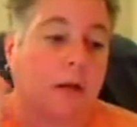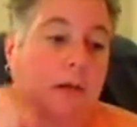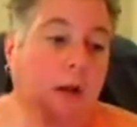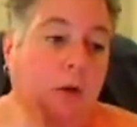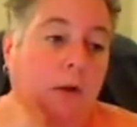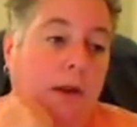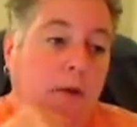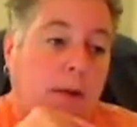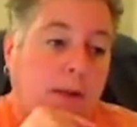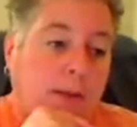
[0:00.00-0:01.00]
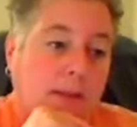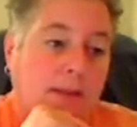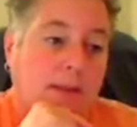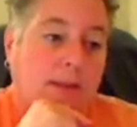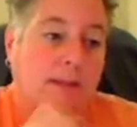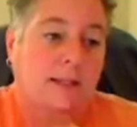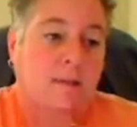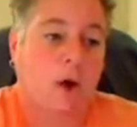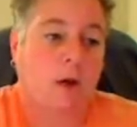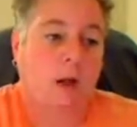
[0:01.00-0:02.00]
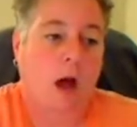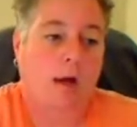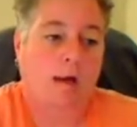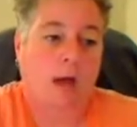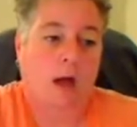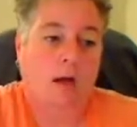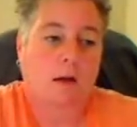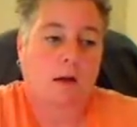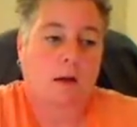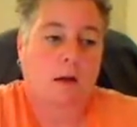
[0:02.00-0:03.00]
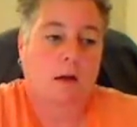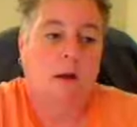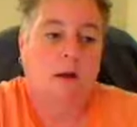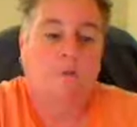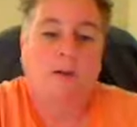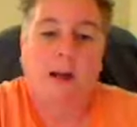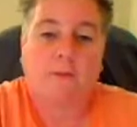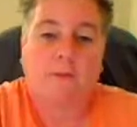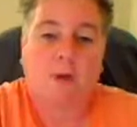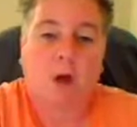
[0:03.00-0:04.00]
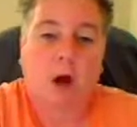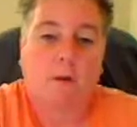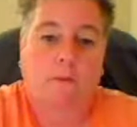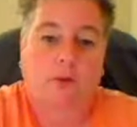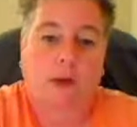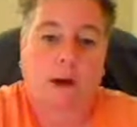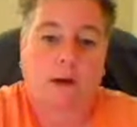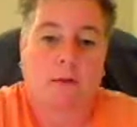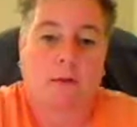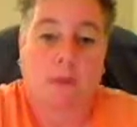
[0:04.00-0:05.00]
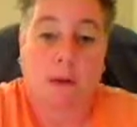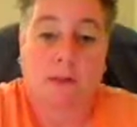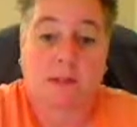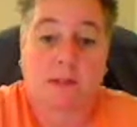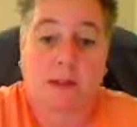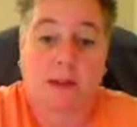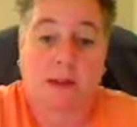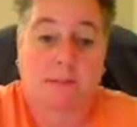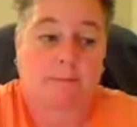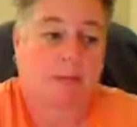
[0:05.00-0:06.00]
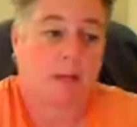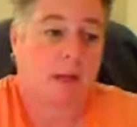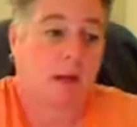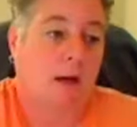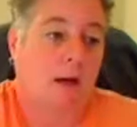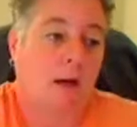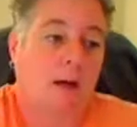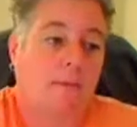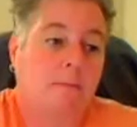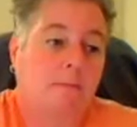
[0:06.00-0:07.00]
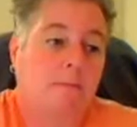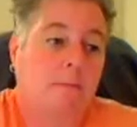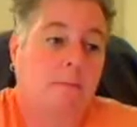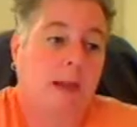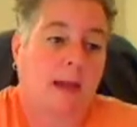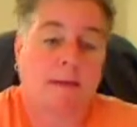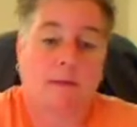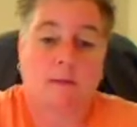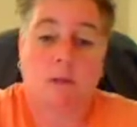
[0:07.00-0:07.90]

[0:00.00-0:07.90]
So anyway, this is a small lock and lock, 5 foot off the trail. That was the hint. And